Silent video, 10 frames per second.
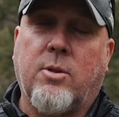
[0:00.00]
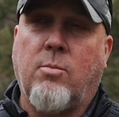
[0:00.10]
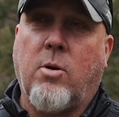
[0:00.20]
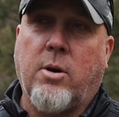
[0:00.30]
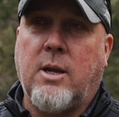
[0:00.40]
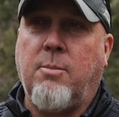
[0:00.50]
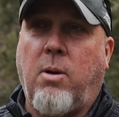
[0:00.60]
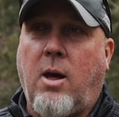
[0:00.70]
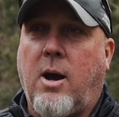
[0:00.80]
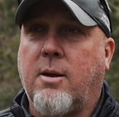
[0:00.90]
The Marquis
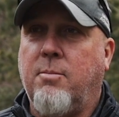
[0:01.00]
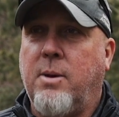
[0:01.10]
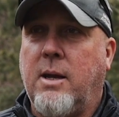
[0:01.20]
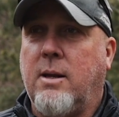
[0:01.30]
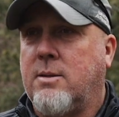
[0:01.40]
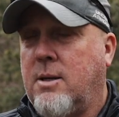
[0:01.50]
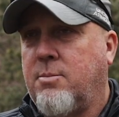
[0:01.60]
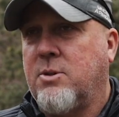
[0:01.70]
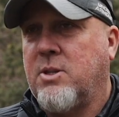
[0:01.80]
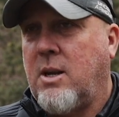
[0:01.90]
block being
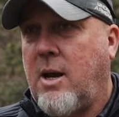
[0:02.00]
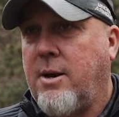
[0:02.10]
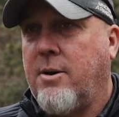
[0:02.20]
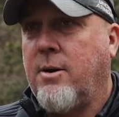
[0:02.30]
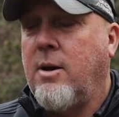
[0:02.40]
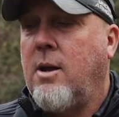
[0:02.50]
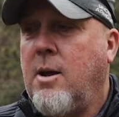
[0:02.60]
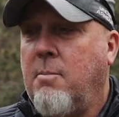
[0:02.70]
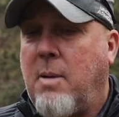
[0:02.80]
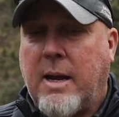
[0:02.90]
10% lighter,
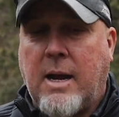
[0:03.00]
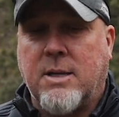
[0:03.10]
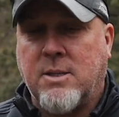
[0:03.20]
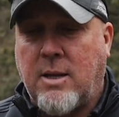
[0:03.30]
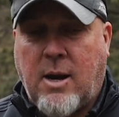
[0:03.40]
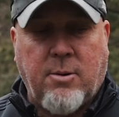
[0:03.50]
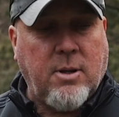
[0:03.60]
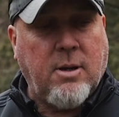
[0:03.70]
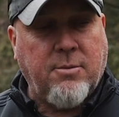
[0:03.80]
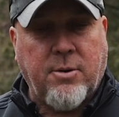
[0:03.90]
my guys can now with
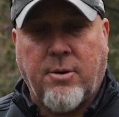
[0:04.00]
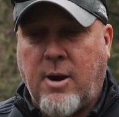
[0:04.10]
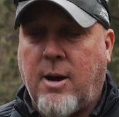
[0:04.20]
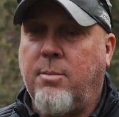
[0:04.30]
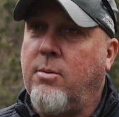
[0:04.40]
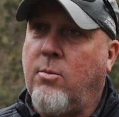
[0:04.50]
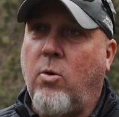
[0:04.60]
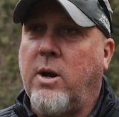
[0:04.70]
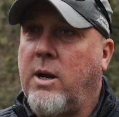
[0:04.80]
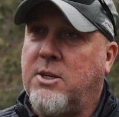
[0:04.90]
the lifter grab
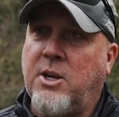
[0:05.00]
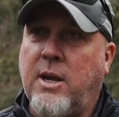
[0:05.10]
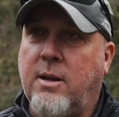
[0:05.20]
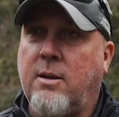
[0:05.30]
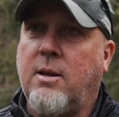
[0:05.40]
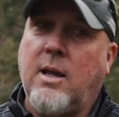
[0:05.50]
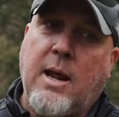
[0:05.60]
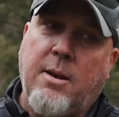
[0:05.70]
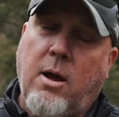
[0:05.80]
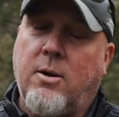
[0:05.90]
1 in each hand, and
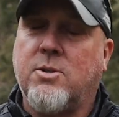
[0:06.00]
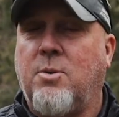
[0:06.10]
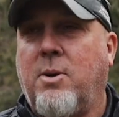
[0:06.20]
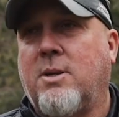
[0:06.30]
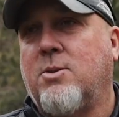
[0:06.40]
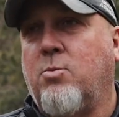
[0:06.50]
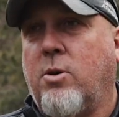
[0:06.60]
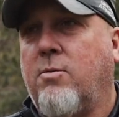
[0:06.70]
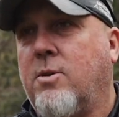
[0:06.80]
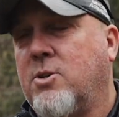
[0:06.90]
that also makes us
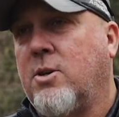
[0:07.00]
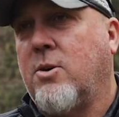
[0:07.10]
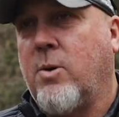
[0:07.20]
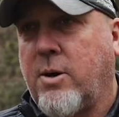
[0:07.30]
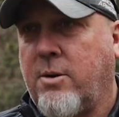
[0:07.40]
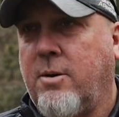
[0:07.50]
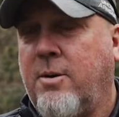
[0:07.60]
more efficient and quicker.